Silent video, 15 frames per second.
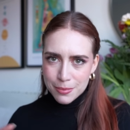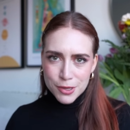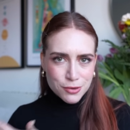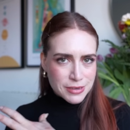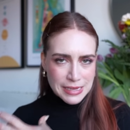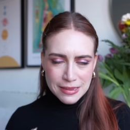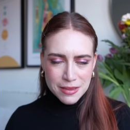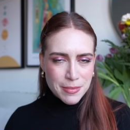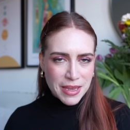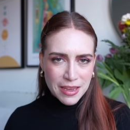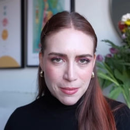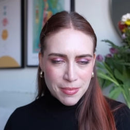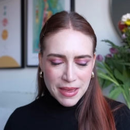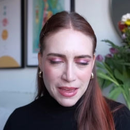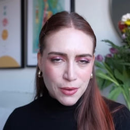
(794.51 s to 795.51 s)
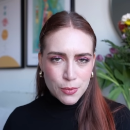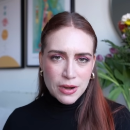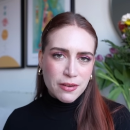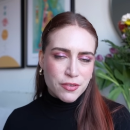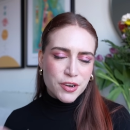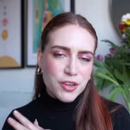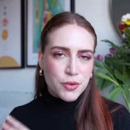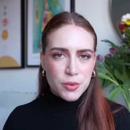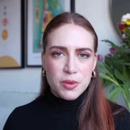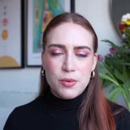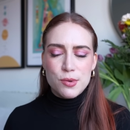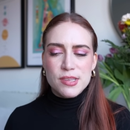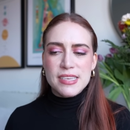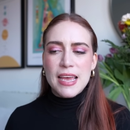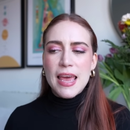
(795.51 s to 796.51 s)
your daily makeup bag, whatever you
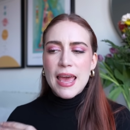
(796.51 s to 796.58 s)
use,